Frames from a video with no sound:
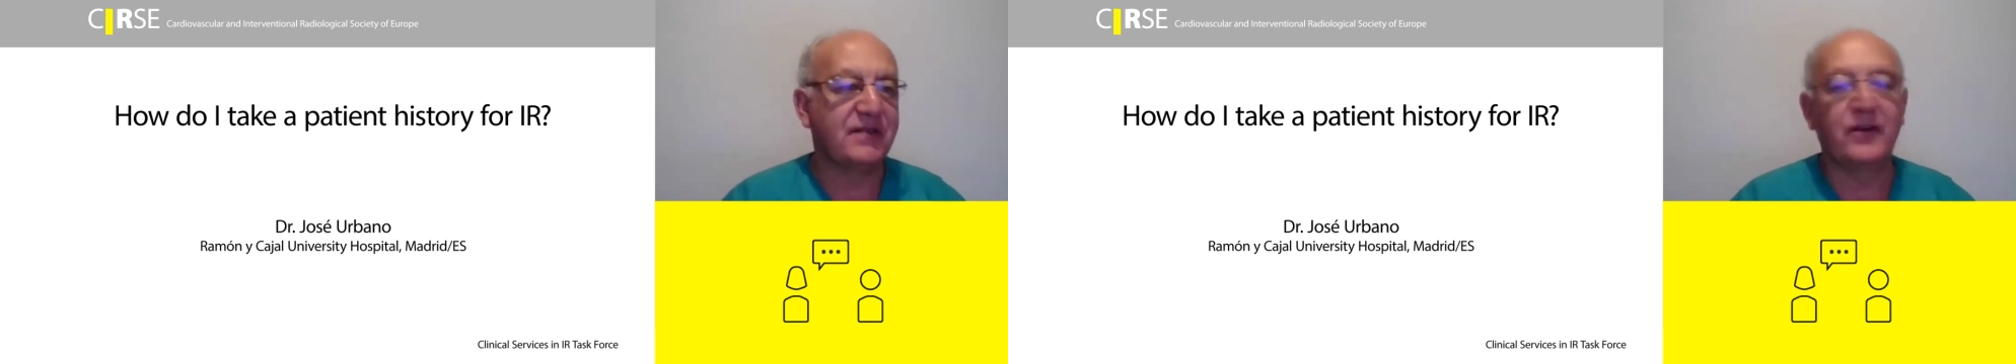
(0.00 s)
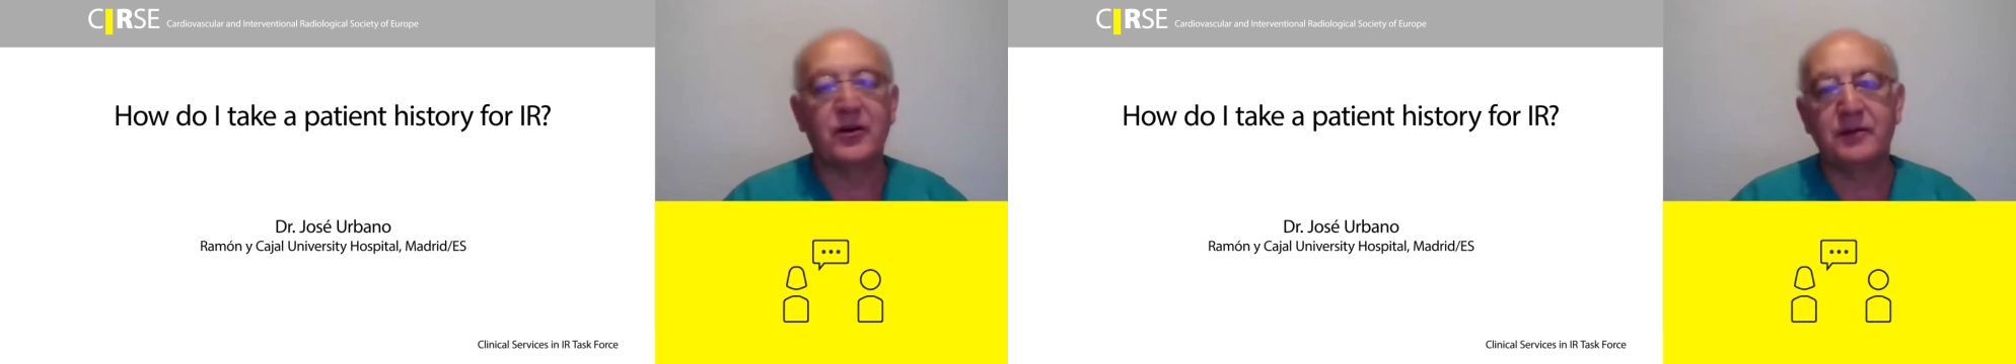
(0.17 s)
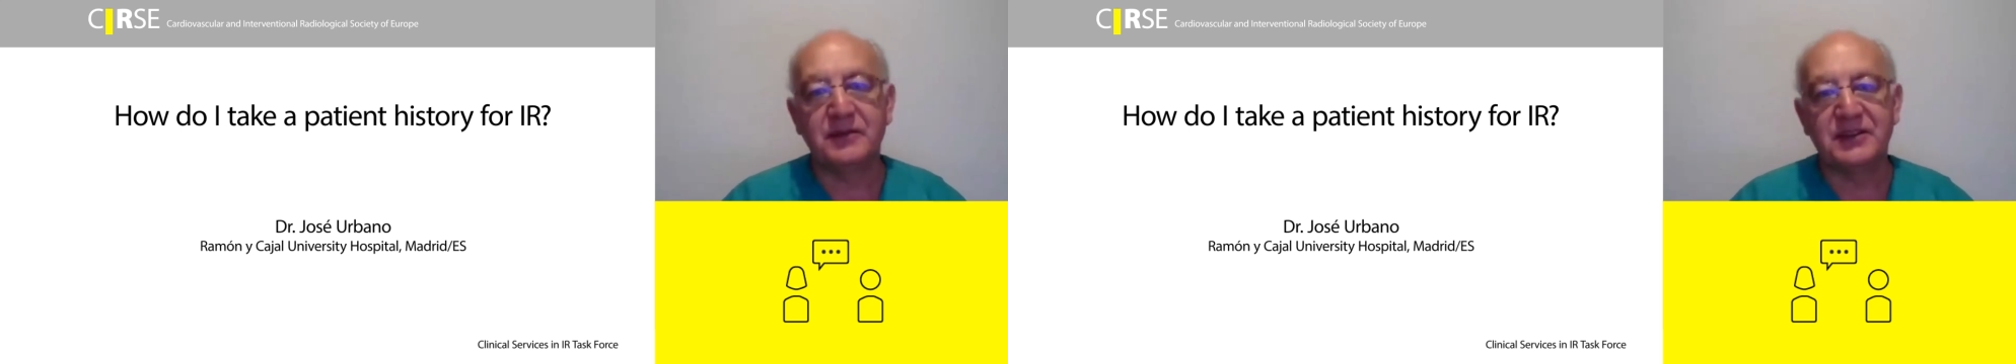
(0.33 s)

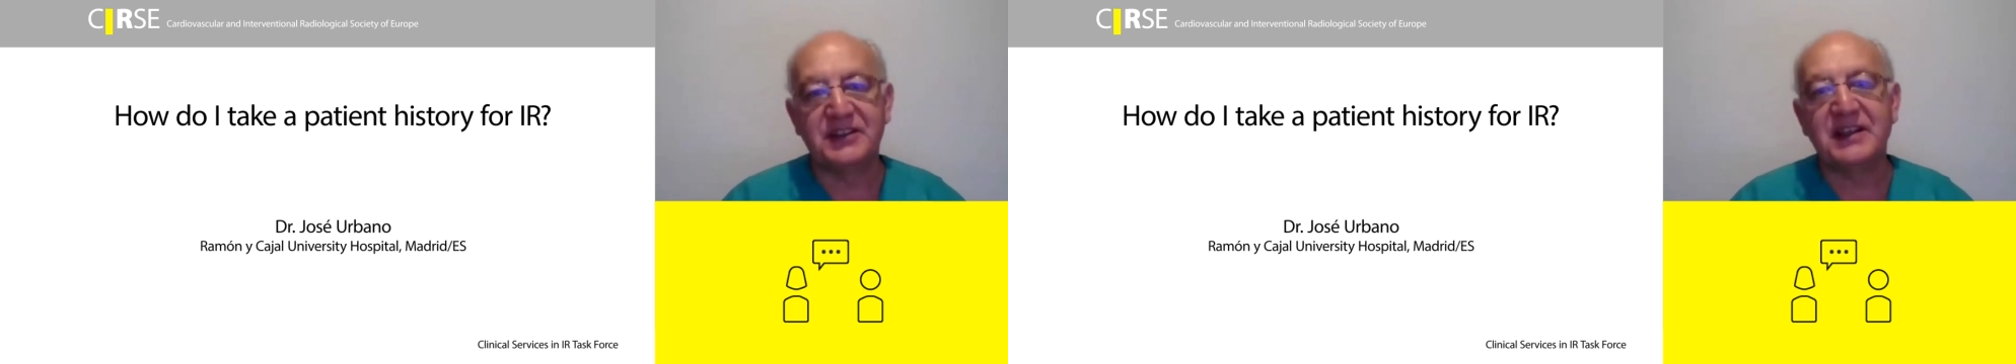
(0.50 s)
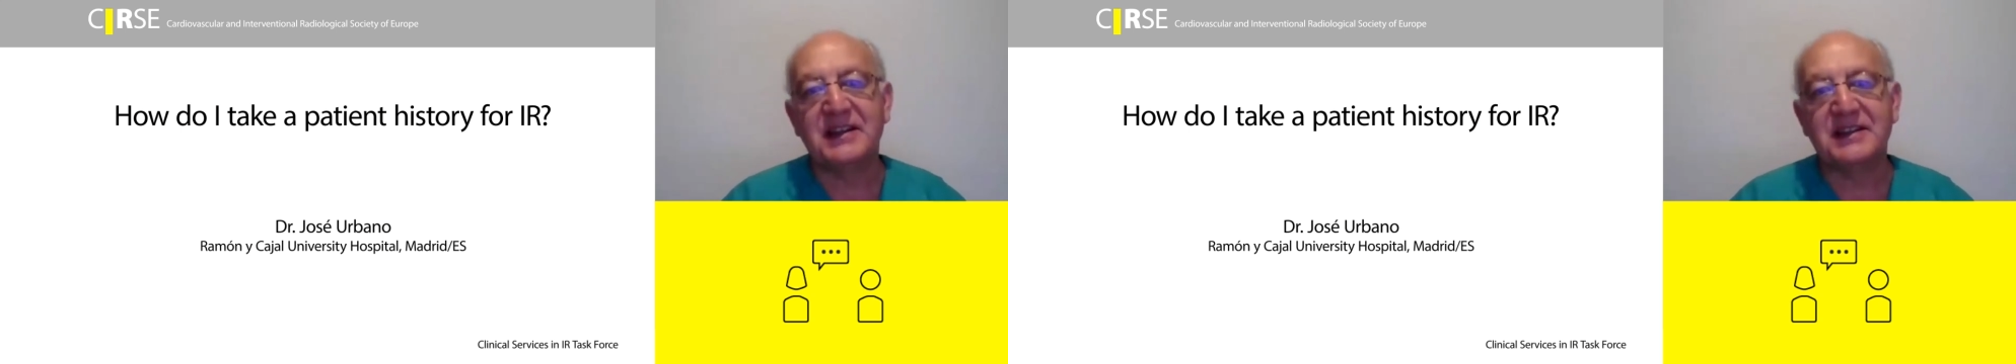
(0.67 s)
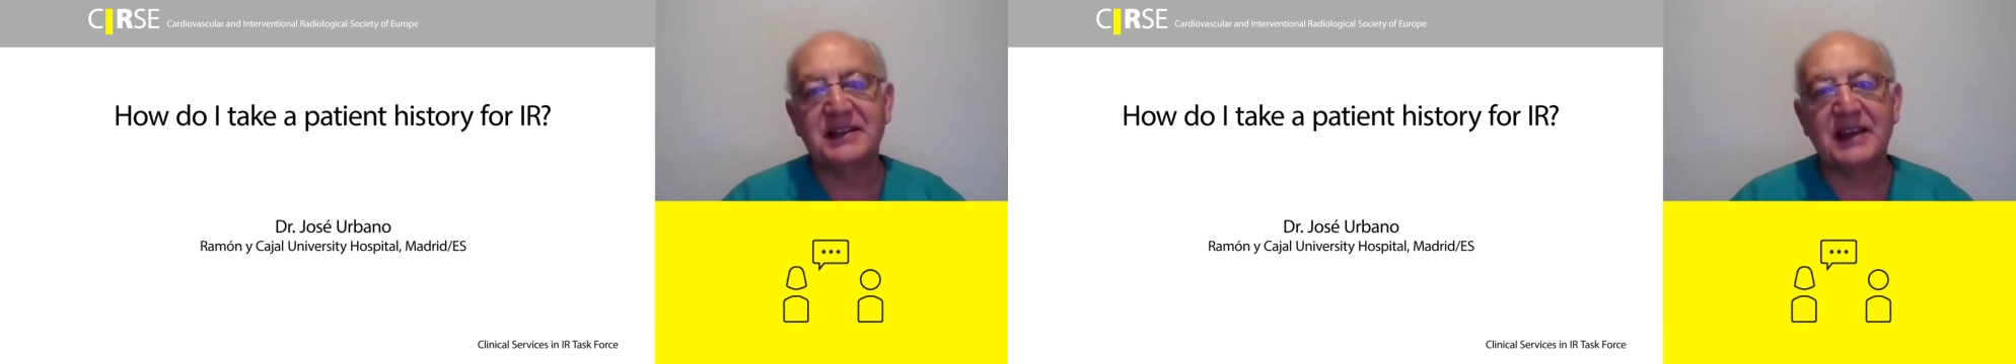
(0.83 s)
from
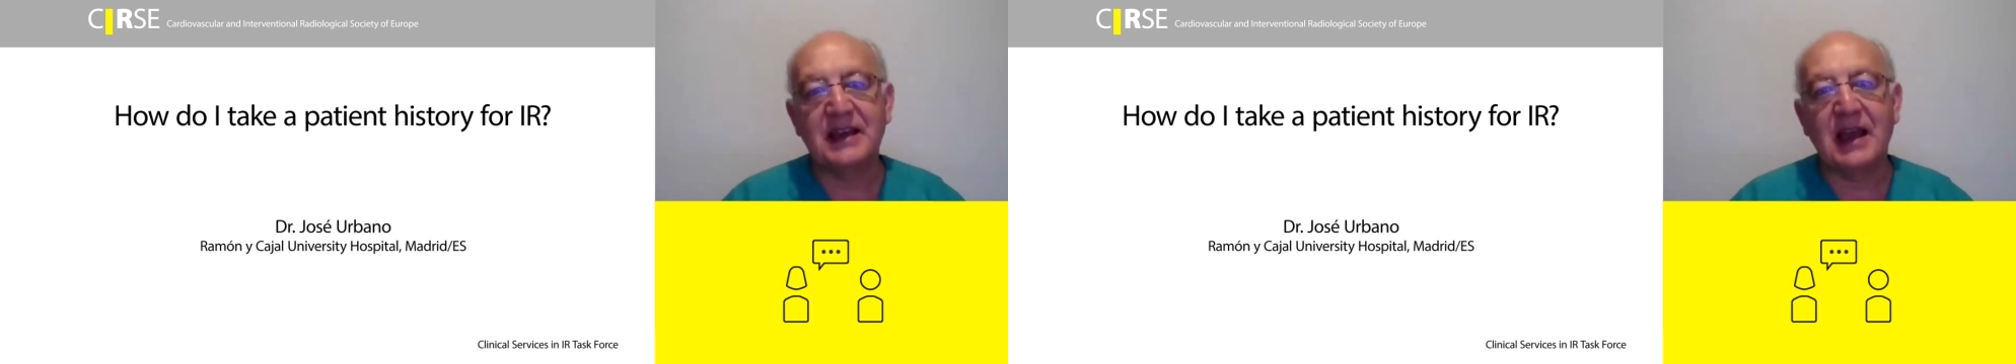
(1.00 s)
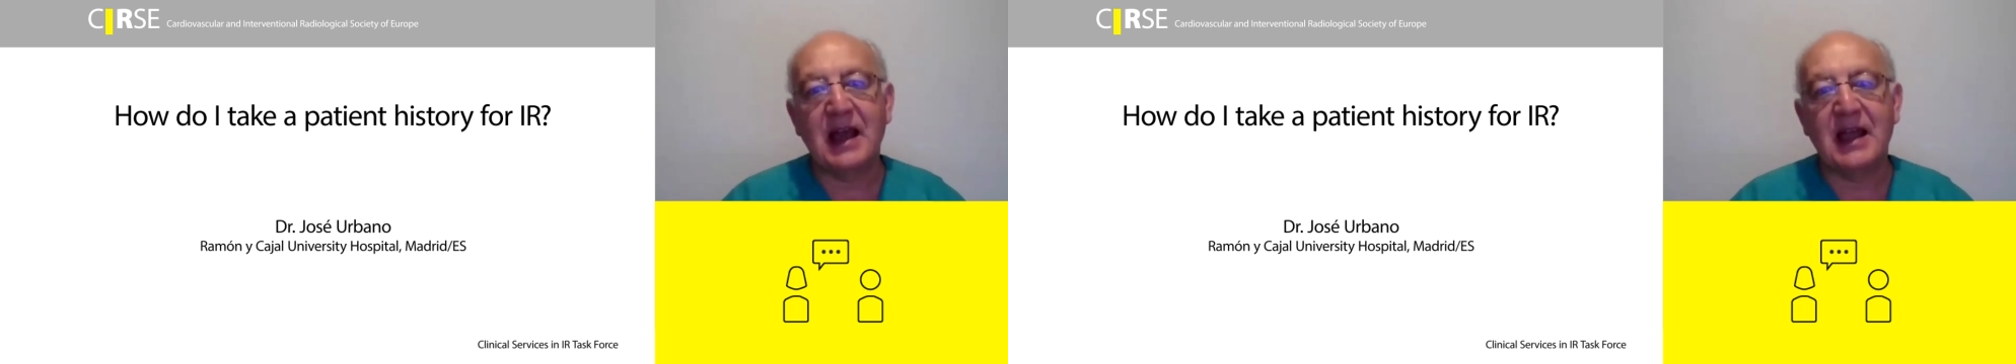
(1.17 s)
CIRSE.